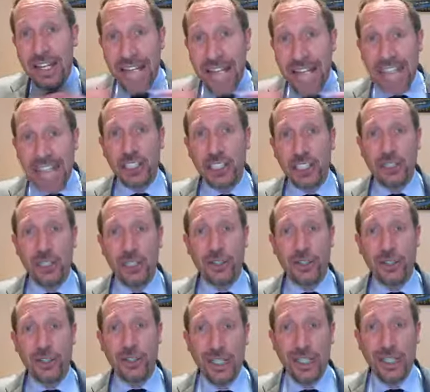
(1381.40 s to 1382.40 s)

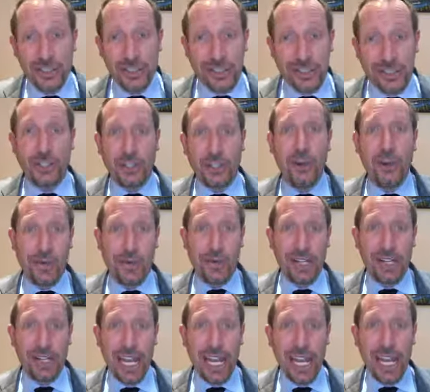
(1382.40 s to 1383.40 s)
national
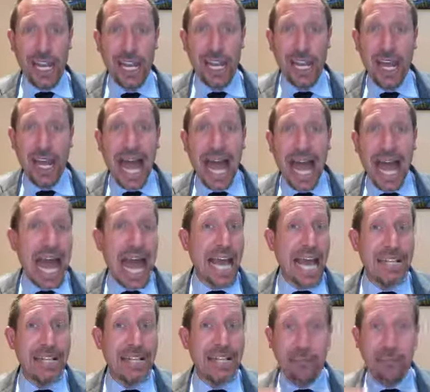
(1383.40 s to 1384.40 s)
security
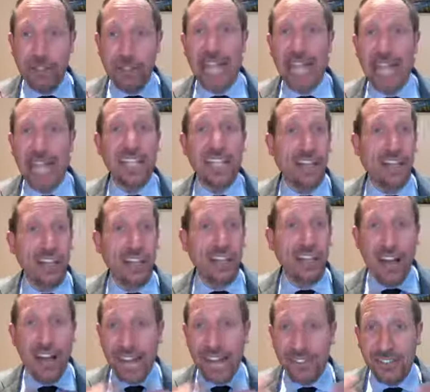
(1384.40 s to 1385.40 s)
and protecting the
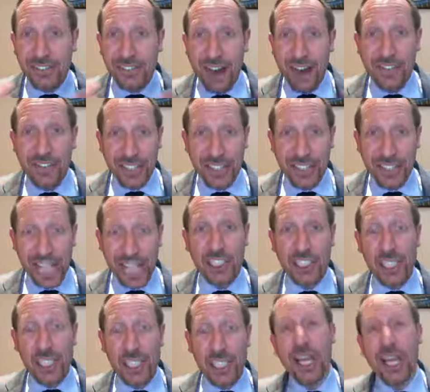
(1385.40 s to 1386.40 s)
lives of the
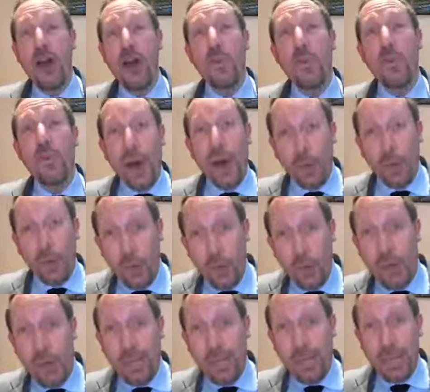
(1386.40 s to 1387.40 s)
nation, one
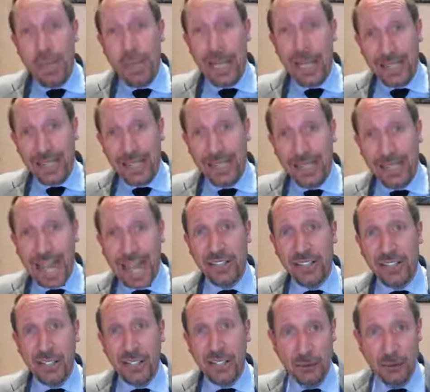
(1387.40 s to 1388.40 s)
would be
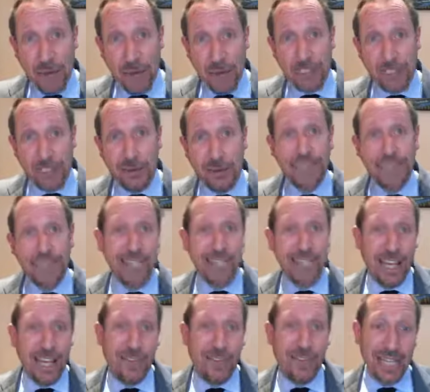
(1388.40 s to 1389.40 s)
allowed to transgress
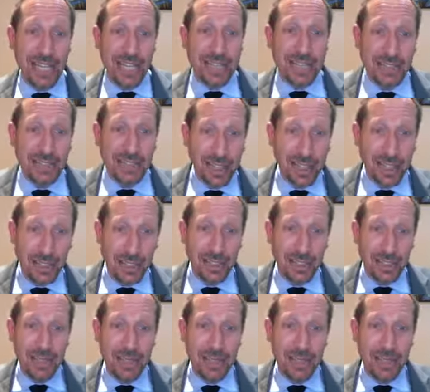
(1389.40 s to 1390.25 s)
even that sin.